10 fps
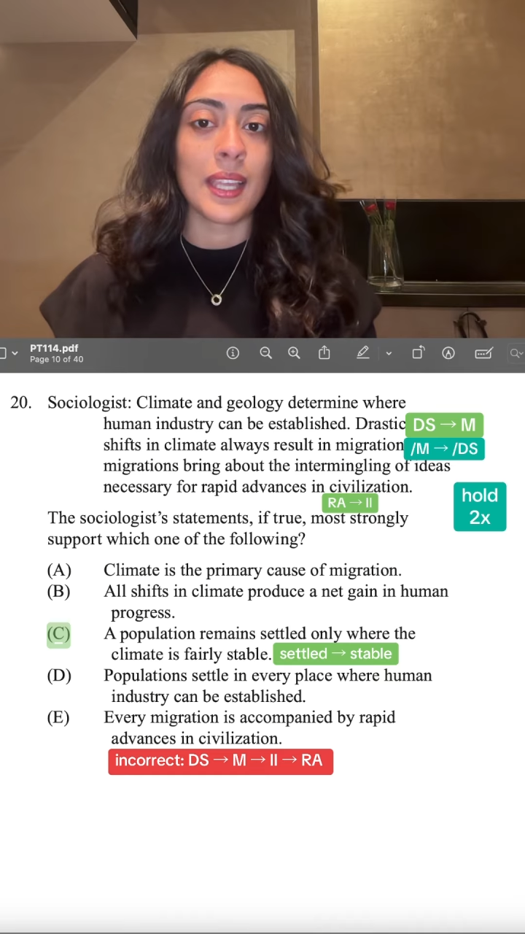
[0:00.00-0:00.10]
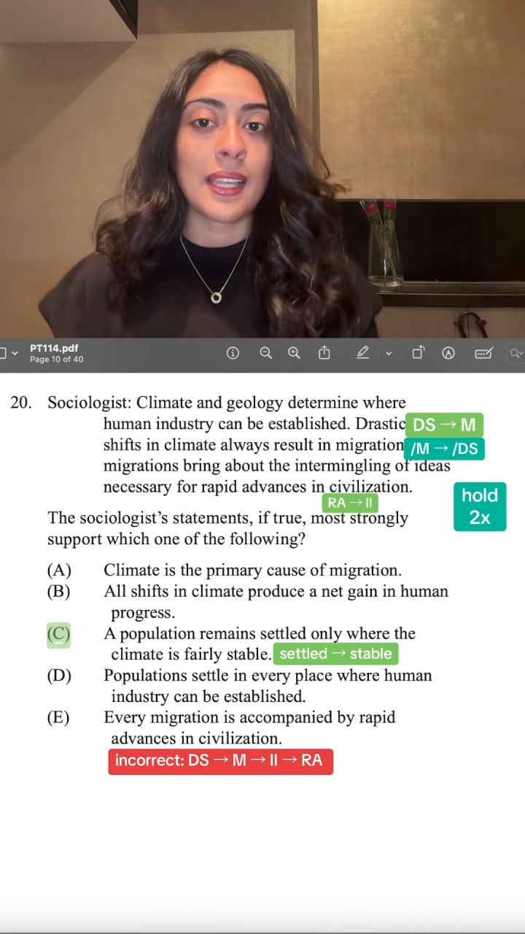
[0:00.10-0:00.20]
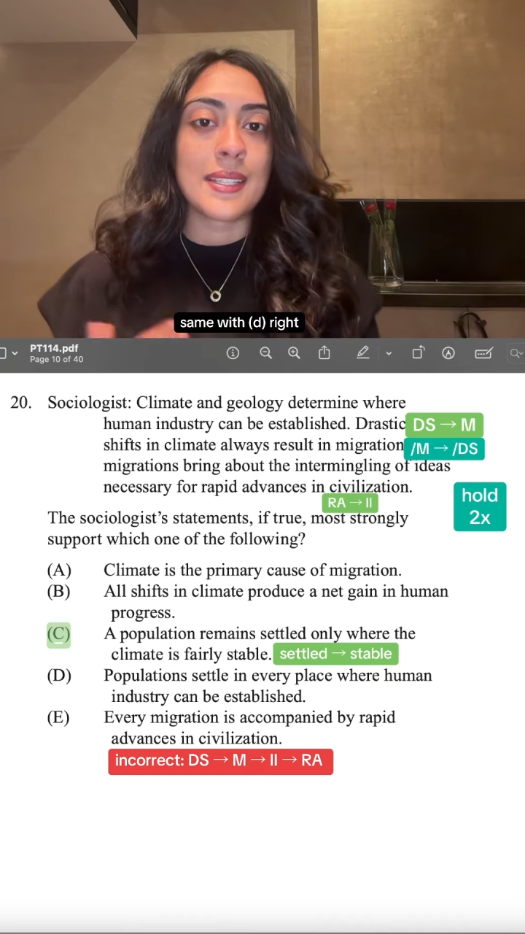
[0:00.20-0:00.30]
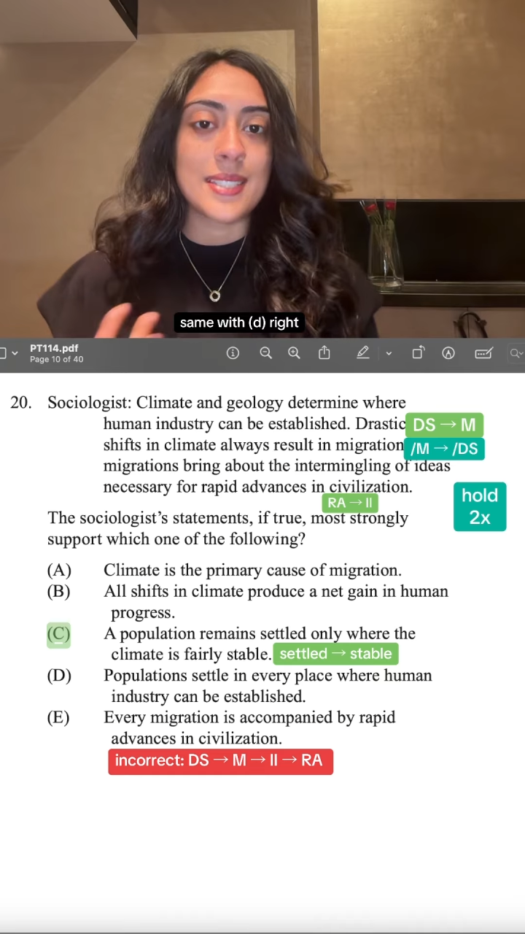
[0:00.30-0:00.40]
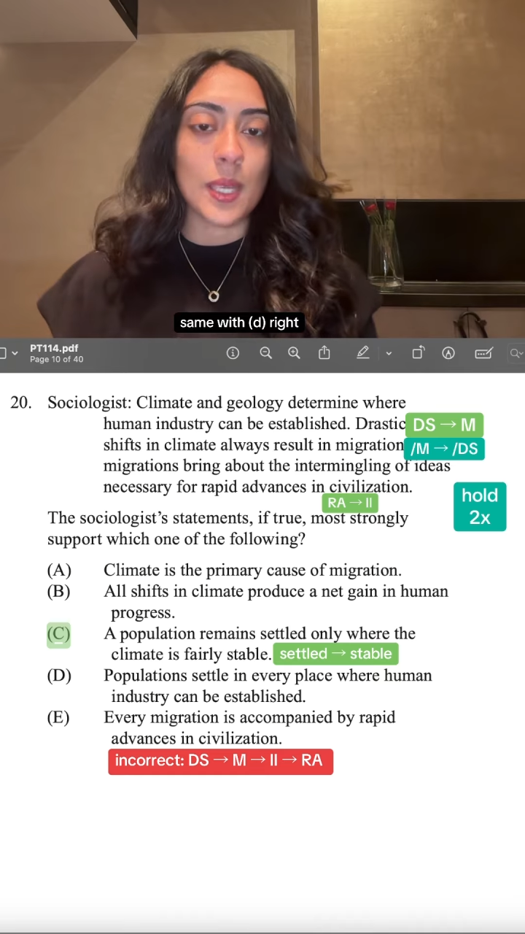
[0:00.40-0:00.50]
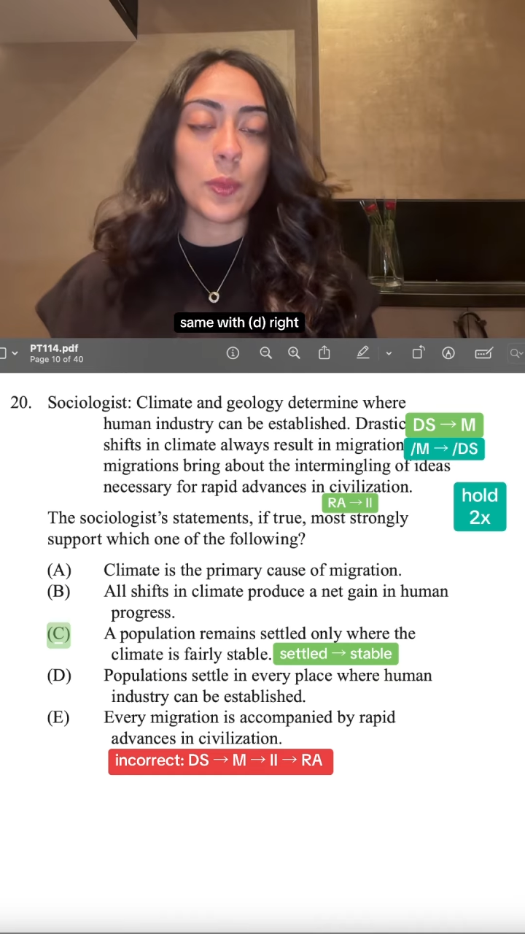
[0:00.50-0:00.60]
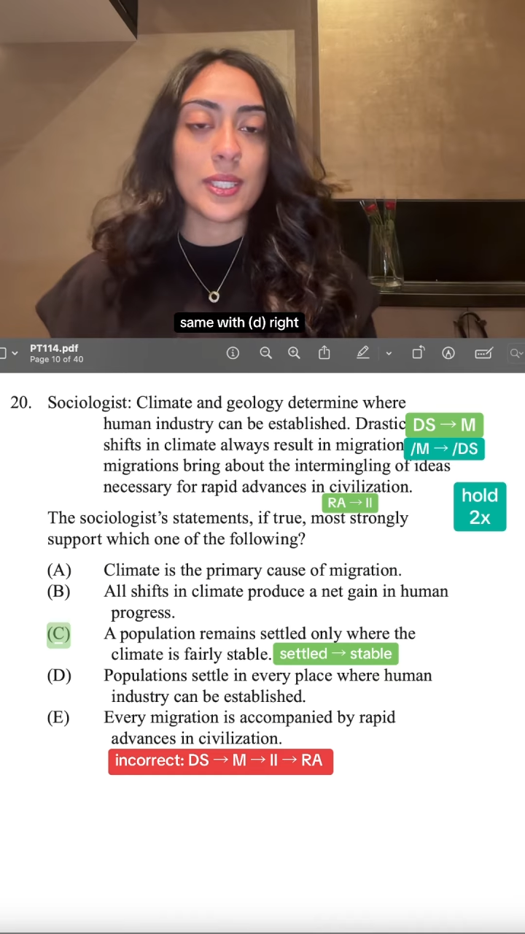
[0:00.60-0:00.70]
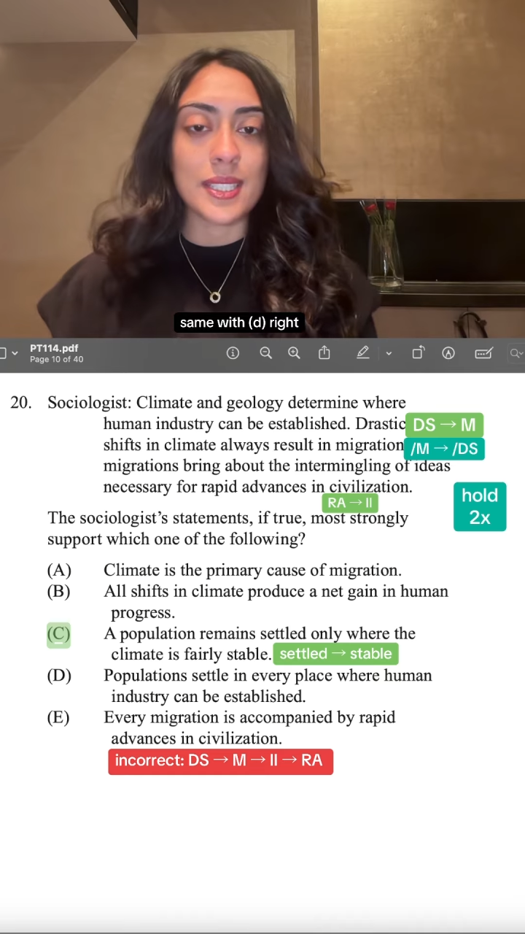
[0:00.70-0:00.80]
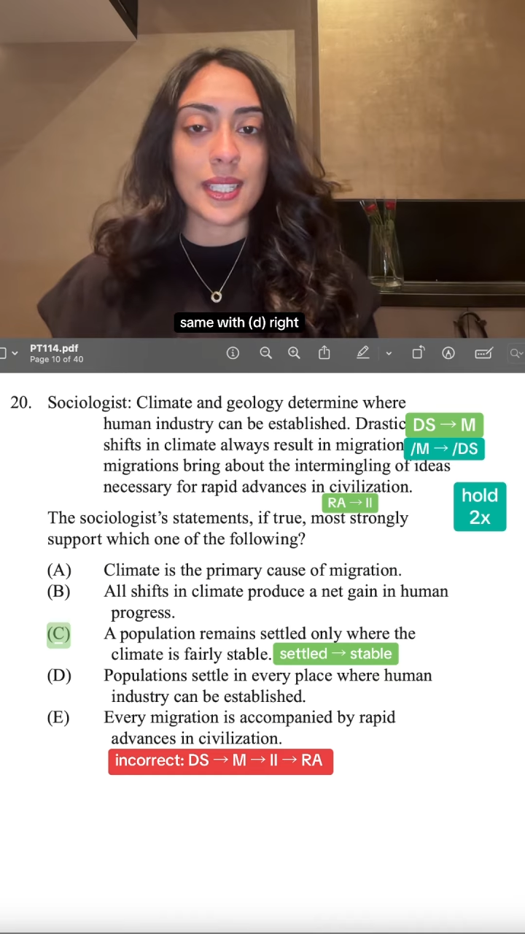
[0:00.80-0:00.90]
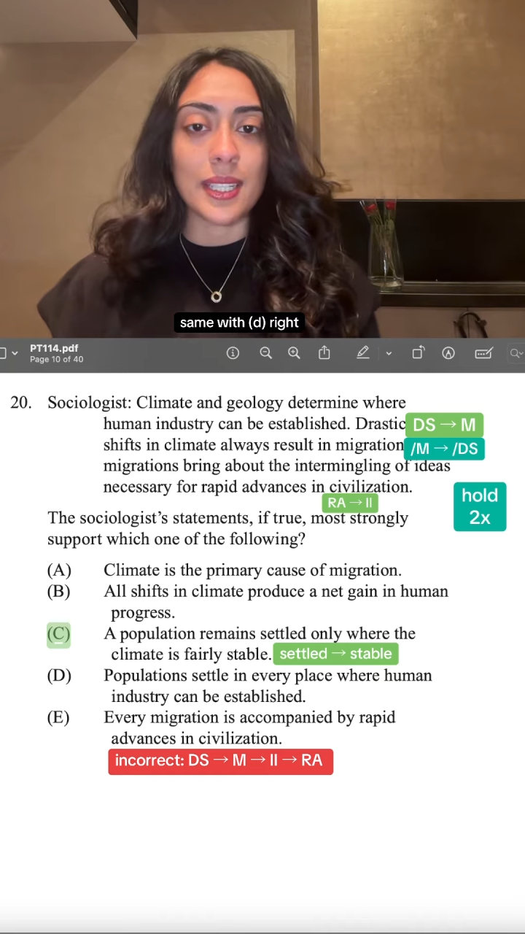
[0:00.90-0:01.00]
Same
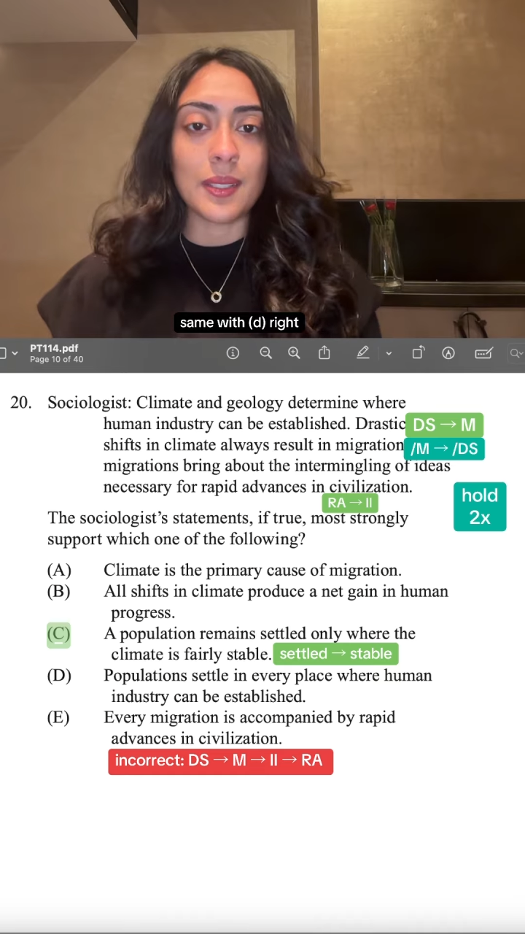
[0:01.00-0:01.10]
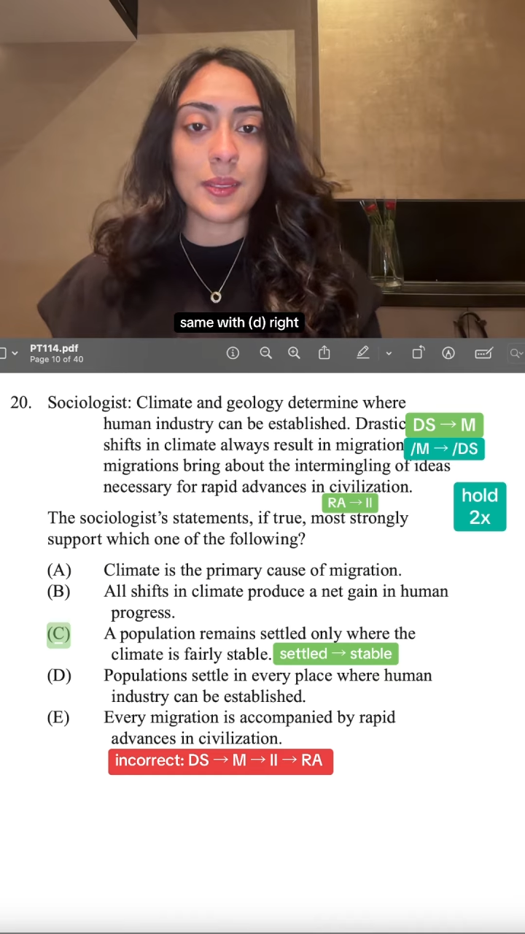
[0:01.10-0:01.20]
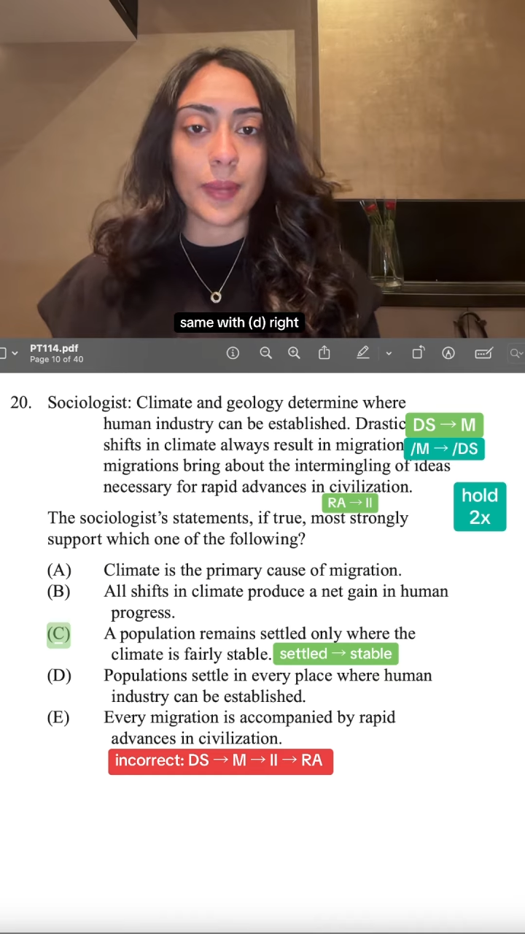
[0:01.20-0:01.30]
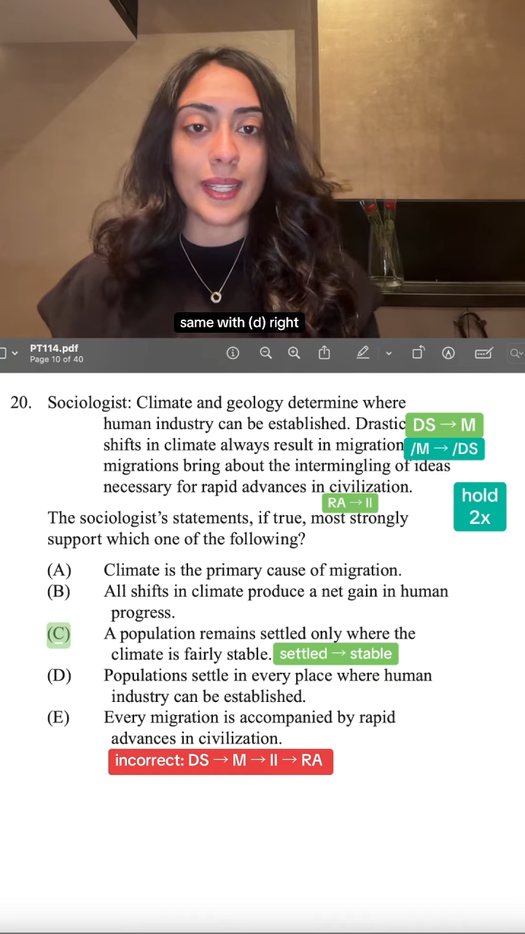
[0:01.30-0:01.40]
with D, right?